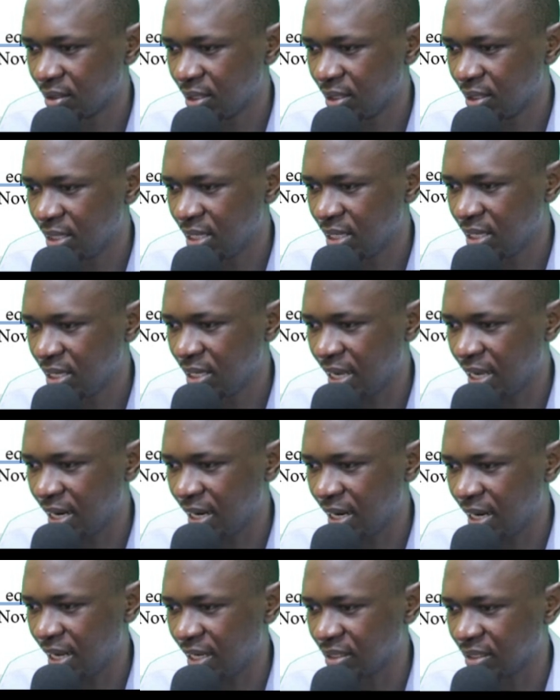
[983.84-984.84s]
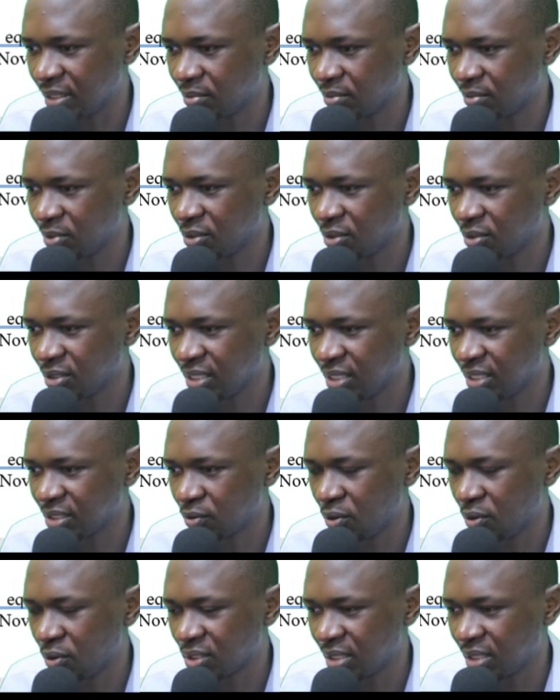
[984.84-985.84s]
because this
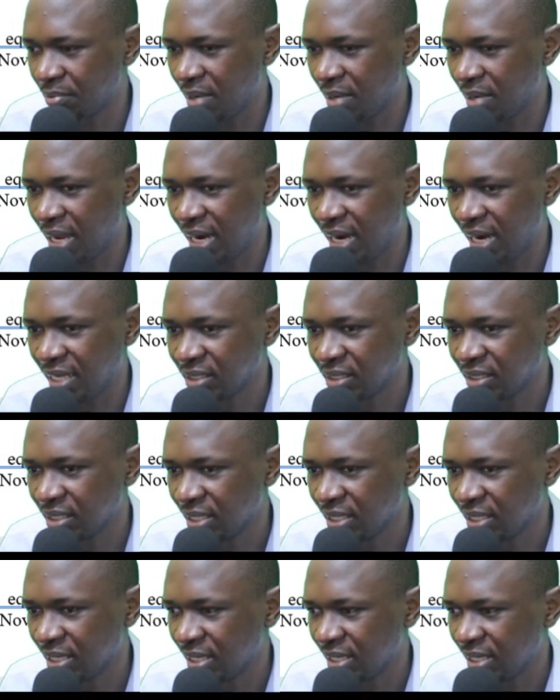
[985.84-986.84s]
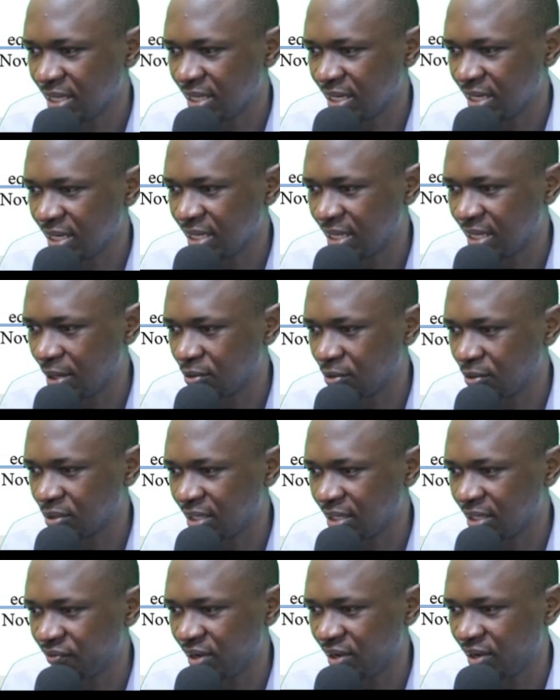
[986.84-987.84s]
closing balance
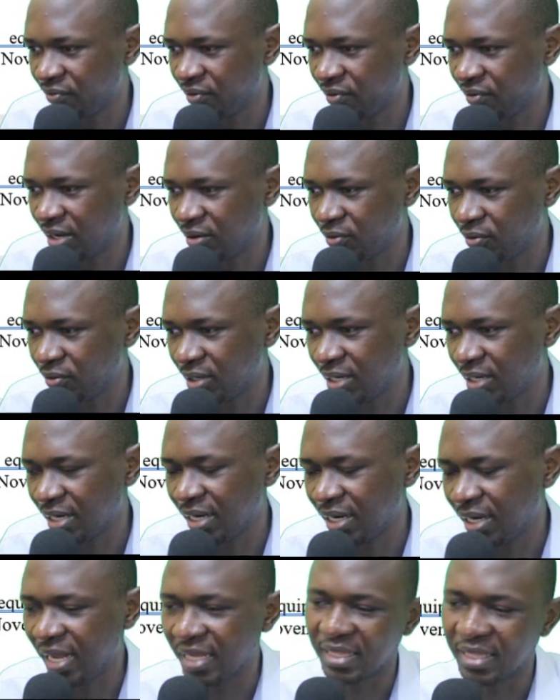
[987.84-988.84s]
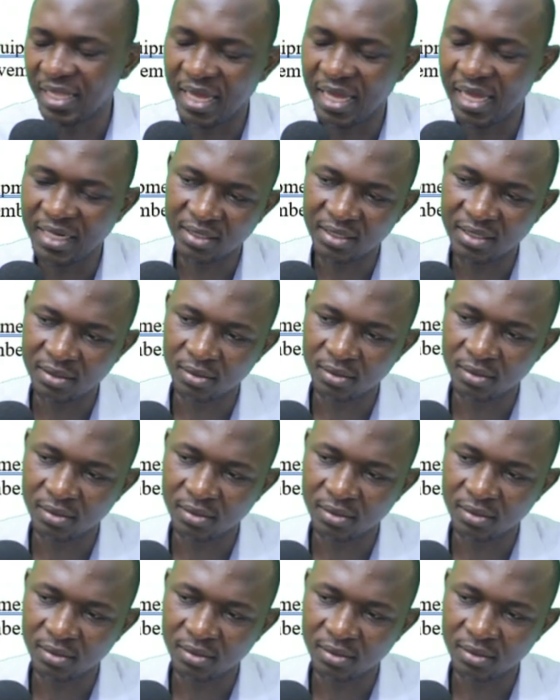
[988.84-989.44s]
3,500, like that.